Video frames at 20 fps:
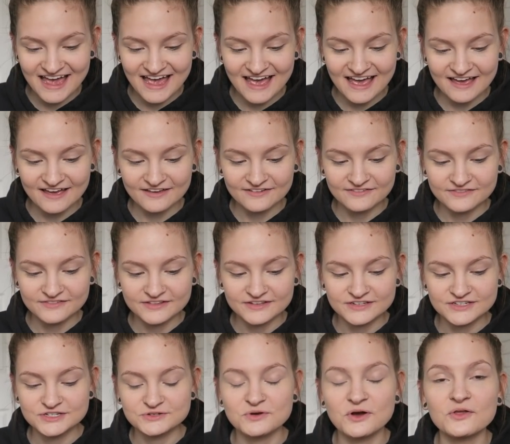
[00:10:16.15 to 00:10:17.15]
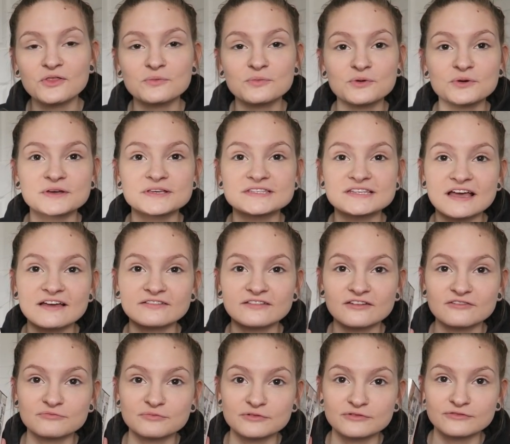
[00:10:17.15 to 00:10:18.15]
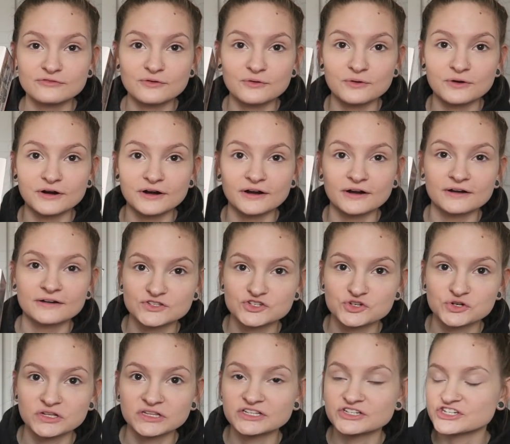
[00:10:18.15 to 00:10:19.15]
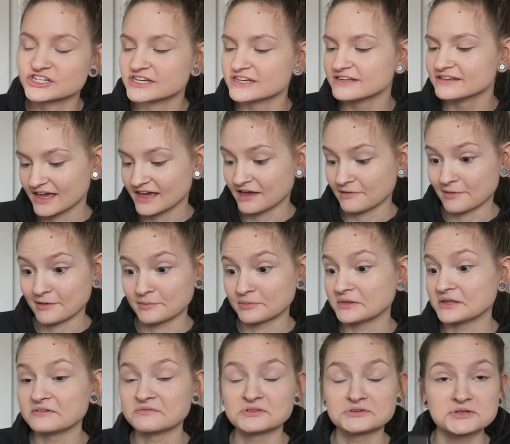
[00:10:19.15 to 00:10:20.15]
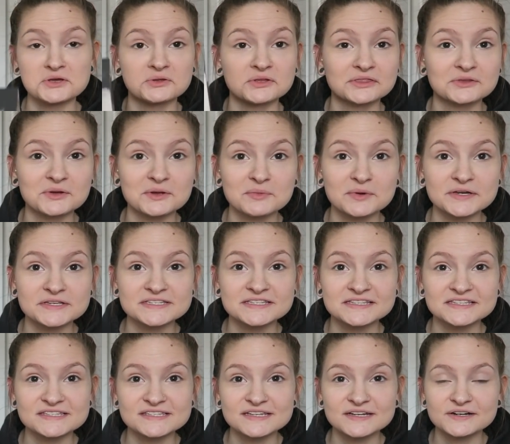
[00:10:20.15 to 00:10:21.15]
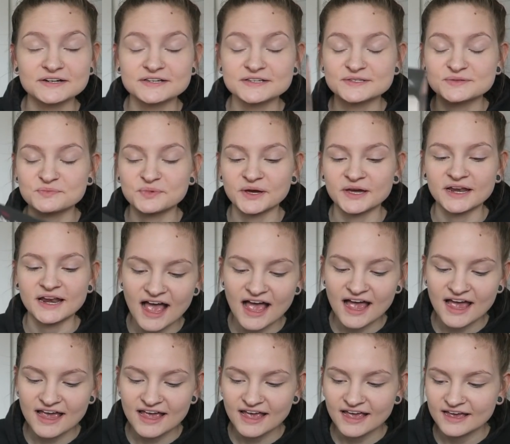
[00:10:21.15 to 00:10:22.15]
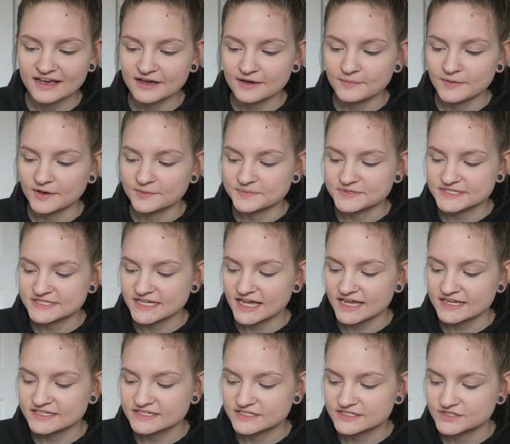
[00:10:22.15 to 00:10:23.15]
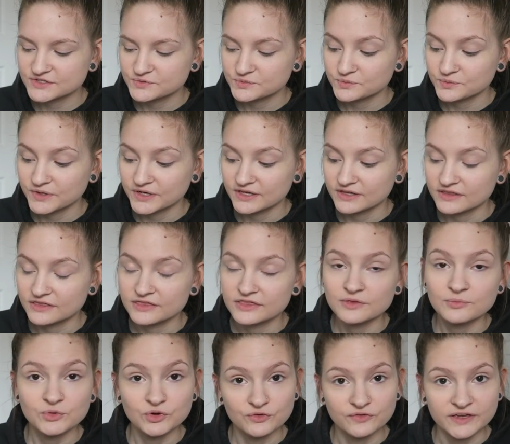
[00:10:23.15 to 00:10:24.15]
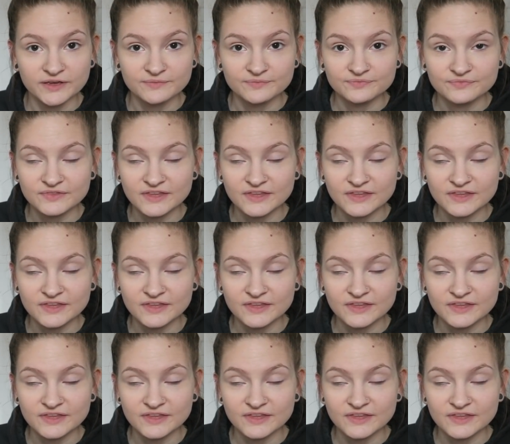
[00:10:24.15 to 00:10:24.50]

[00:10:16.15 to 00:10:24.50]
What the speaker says: have To All the Boys I Loved Before trilogy. I believe there's only 3 books in the series, but I am obsessed with the movie.